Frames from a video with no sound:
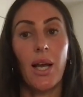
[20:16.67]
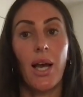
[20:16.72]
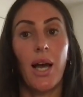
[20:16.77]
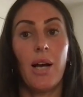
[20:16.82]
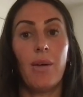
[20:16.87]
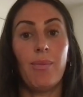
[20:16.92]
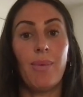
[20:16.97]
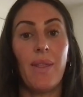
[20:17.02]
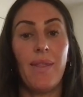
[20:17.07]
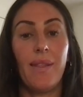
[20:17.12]

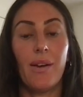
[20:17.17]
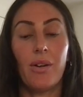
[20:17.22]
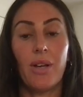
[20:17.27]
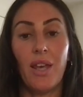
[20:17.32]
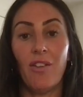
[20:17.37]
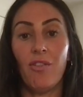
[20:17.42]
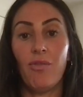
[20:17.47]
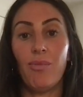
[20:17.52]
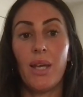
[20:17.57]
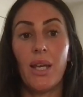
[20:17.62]
And they'll
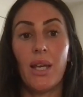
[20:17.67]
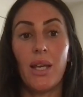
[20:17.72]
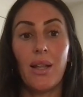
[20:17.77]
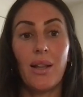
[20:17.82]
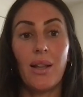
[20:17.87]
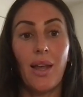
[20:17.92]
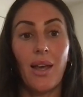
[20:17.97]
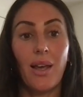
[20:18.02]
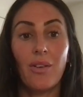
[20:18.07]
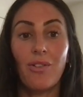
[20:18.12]
give
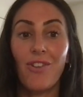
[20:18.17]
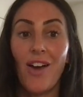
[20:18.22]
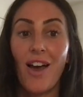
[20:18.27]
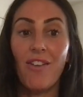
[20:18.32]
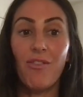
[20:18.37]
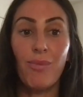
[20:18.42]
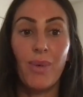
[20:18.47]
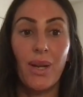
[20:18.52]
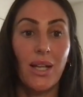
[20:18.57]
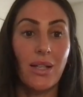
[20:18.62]
me like
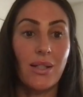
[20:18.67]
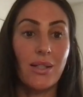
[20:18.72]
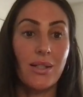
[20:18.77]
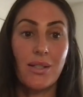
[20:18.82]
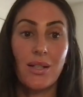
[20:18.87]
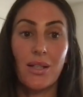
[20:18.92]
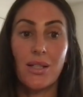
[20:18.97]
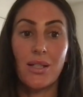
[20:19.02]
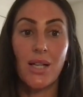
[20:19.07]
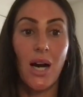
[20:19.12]
5
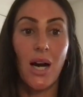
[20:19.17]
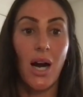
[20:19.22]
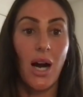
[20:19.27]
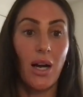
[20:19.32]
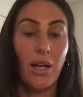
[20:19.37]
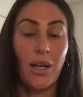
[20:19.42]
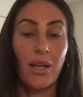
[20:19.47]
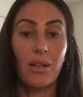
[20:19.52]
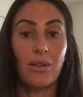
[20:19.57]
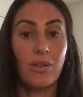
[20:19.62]
minutes to
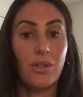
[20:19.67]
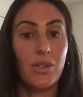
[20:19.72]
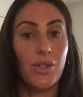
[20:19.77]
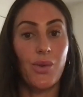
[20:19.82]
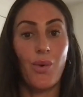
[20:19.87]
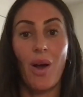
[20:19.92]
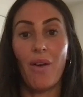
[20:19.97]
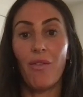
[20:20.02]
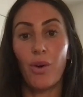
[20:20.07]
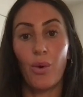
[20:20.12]
talk
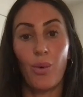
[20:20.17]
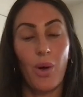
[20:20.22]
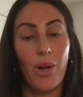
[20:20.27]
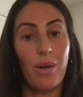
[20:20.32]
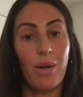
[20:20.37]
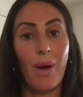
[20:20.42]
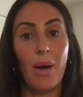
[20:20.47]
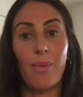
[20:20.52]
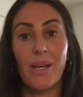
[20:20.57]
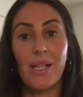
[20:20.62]
to everyone
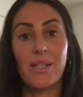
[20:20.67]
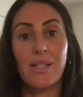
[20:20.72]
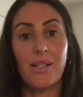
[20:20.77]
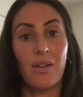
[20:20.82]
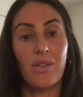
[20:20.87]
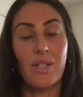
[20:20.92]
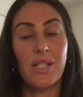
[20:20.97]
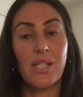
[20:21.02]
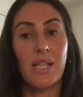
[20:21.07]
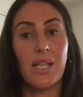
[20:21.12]
about my
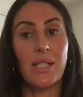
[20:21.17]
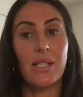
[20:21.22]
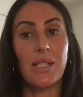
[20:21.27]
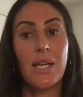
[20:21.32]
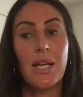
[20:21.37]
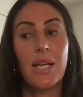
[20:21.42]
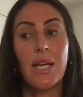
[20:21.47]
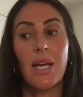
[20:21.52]
services.